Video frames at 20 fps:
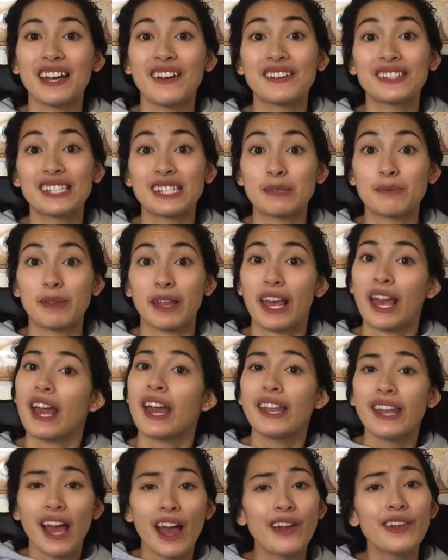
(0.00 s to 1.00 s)
lovers. It's Maya.
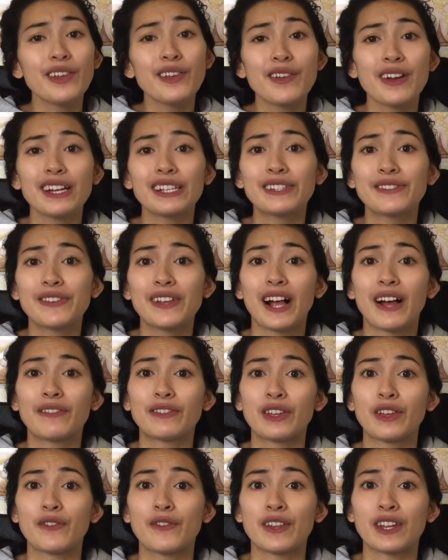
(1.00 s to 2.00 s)
And how do you guys feel
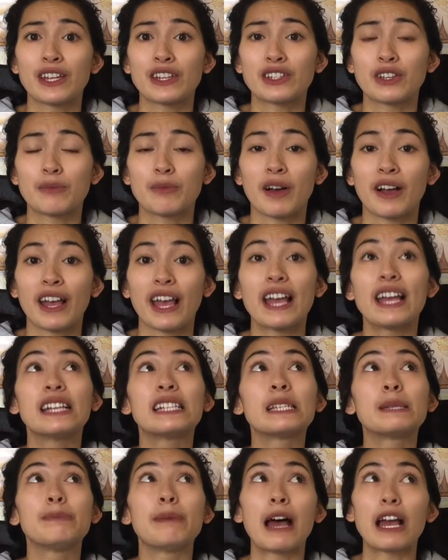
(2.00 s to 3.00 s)
after you finish a book,
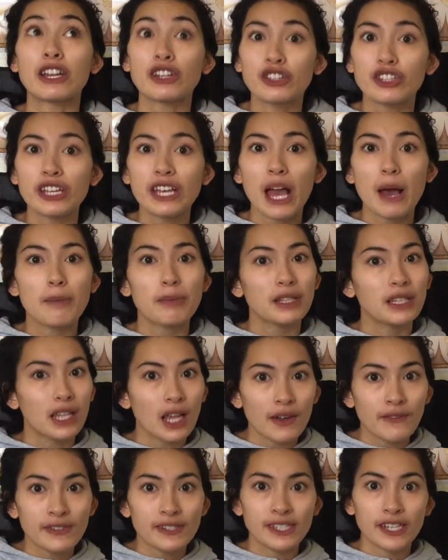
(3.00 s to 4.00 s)
especially a
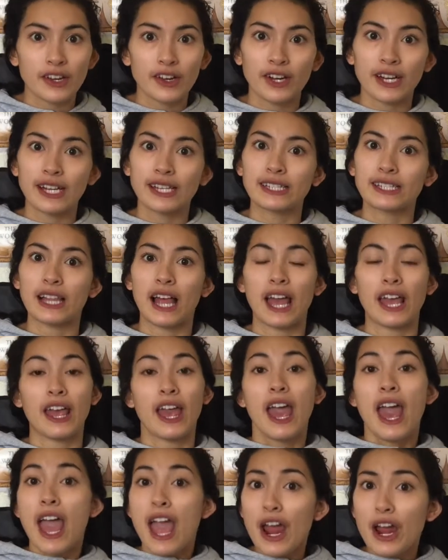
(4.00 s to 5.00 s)
beloved series like
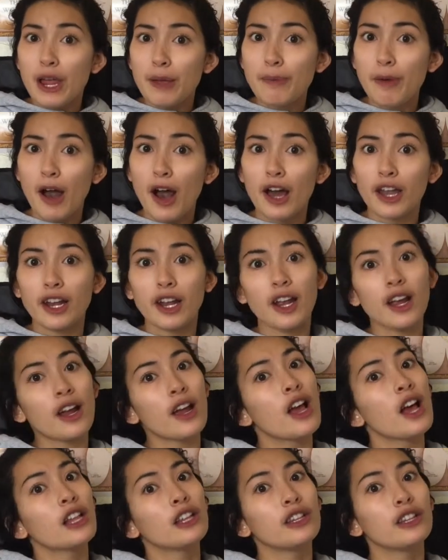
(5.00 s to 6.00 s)
Harry
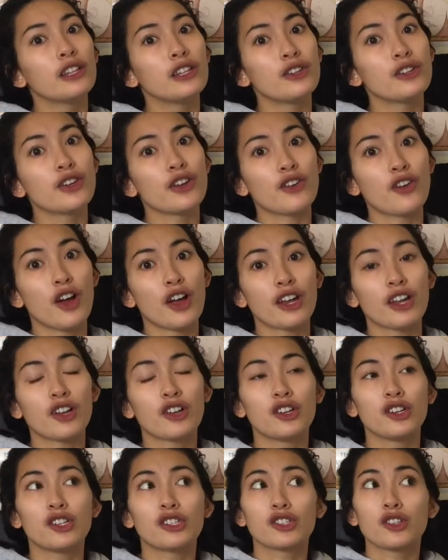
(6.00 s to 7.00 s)
Potter, Lunar
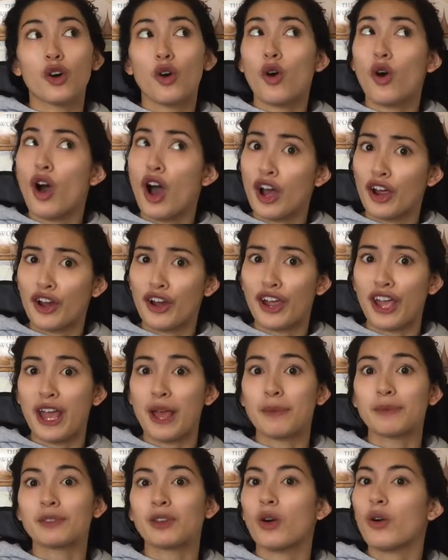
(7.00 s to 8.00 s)
Chronicles, Hunger
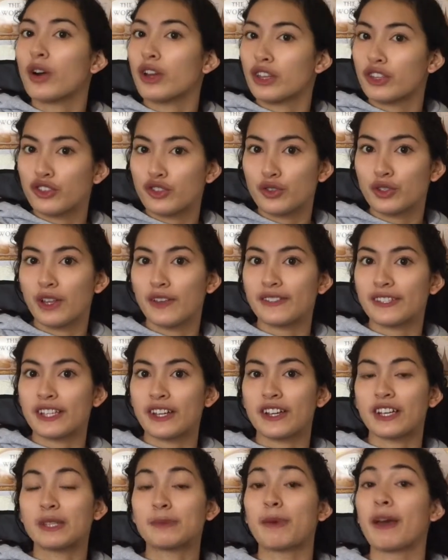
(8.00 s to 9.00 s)
Games, or the True Love
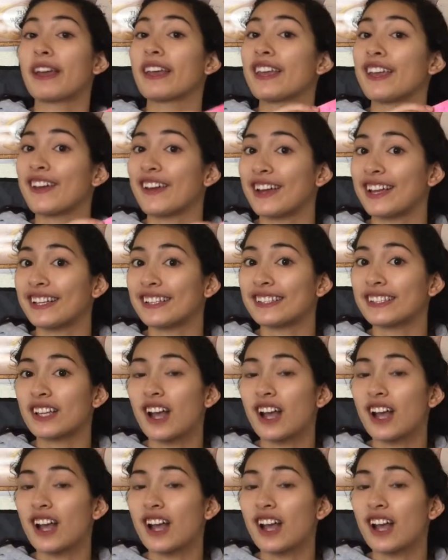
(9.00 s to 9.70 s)
series by Kieran